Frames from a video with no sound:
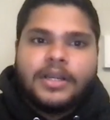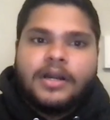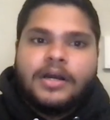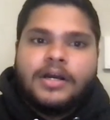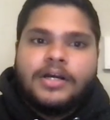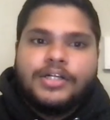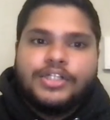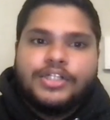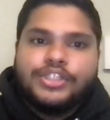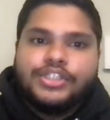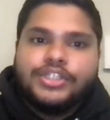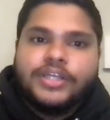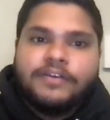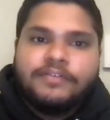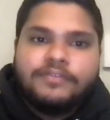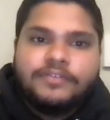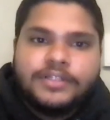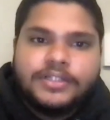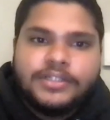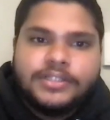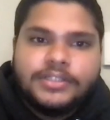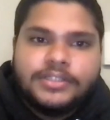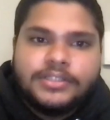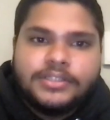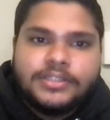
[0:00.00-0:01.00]
Uh,
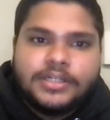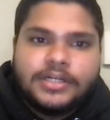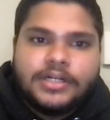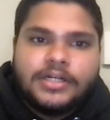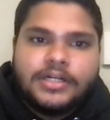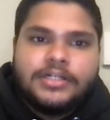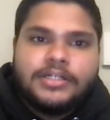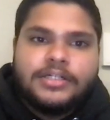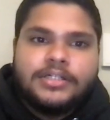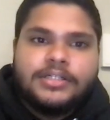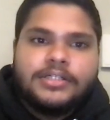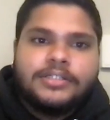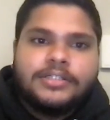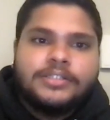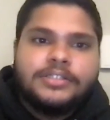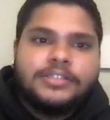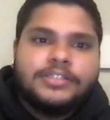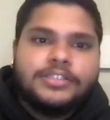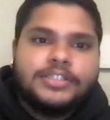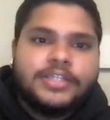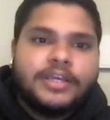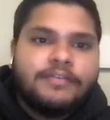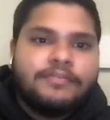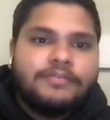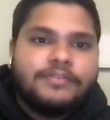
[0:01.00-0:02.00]
Jeffrey uh,
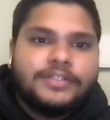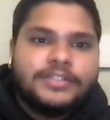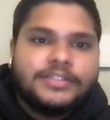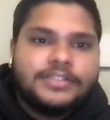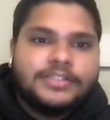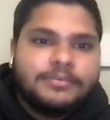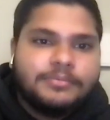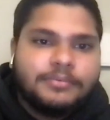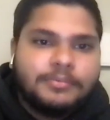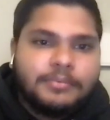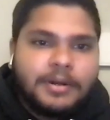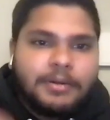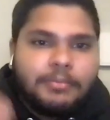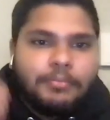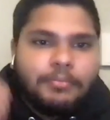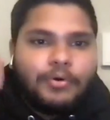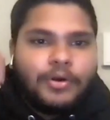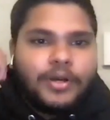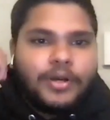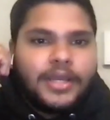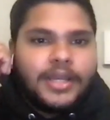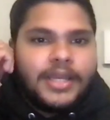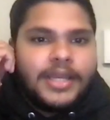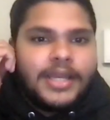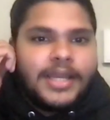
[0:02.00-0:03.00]
Jeffrey my
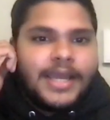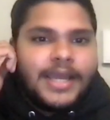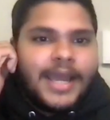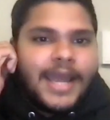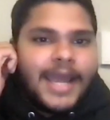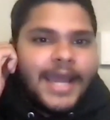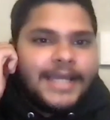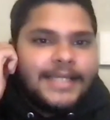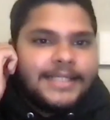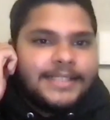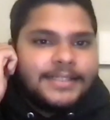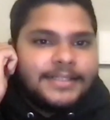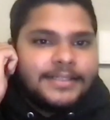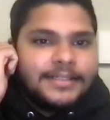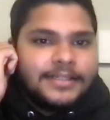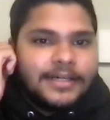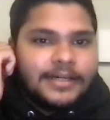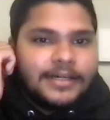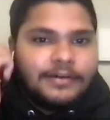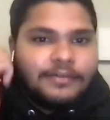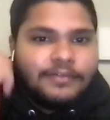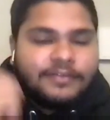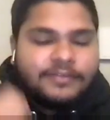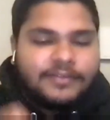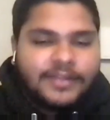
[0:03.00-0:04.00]
boy, had
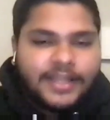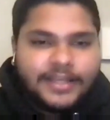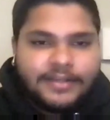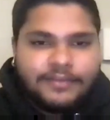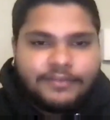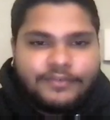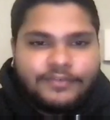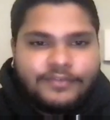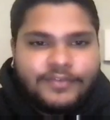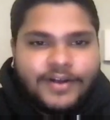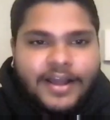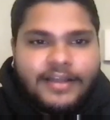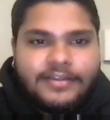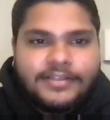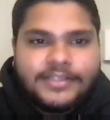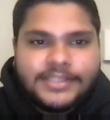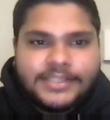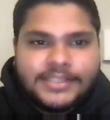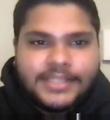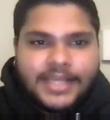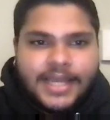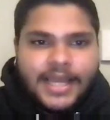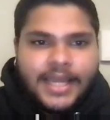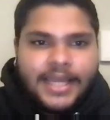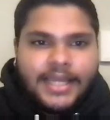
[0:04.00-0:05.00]
uh, like five
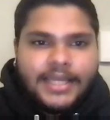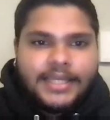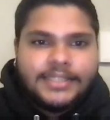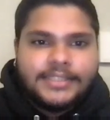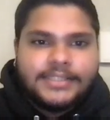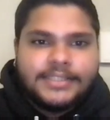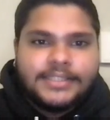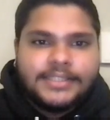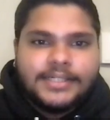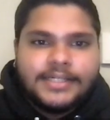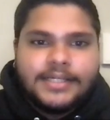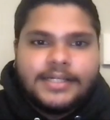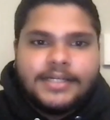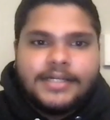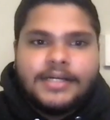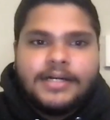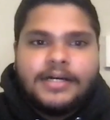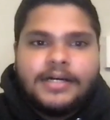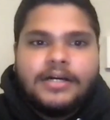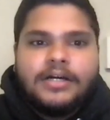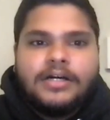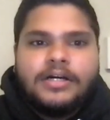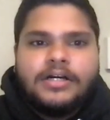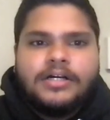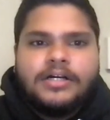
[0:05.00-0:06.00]
sacks.
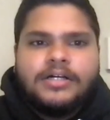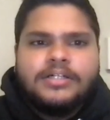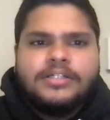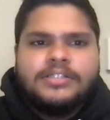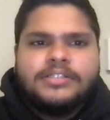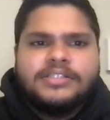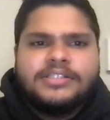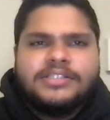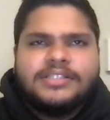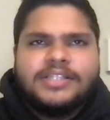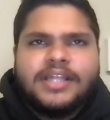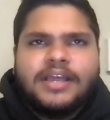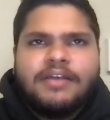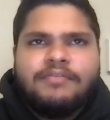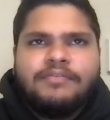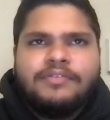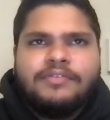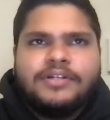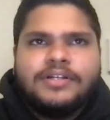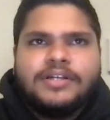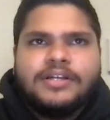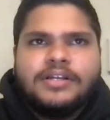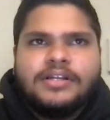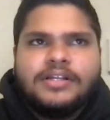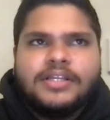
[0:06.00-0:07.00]
Uh,
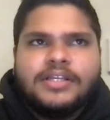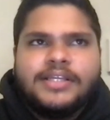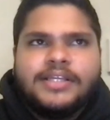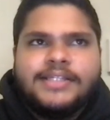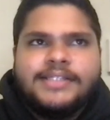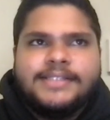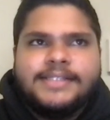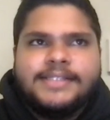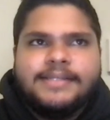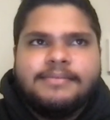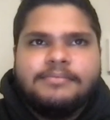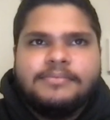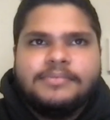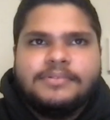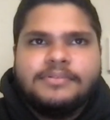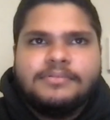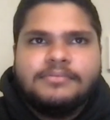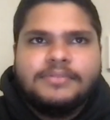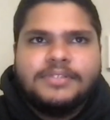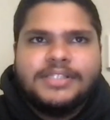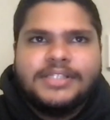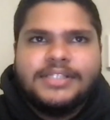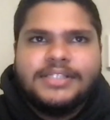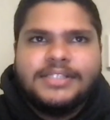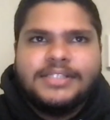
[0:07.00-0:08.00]
Stafford, he seems
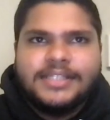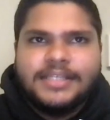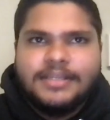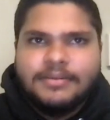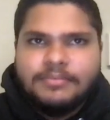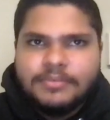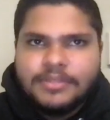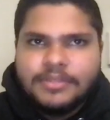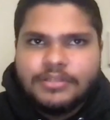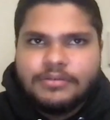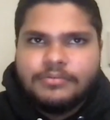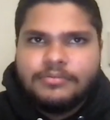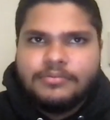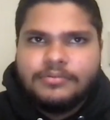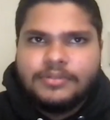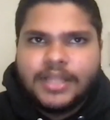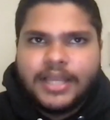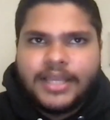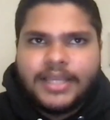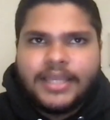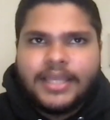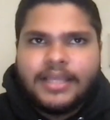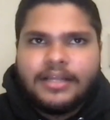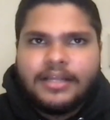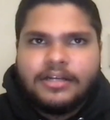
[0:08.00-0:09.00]
he seemed to
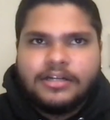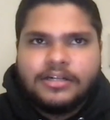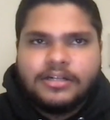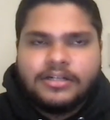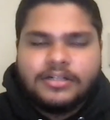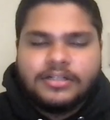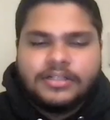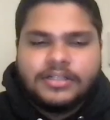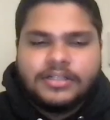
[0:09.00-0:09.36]
like get hurt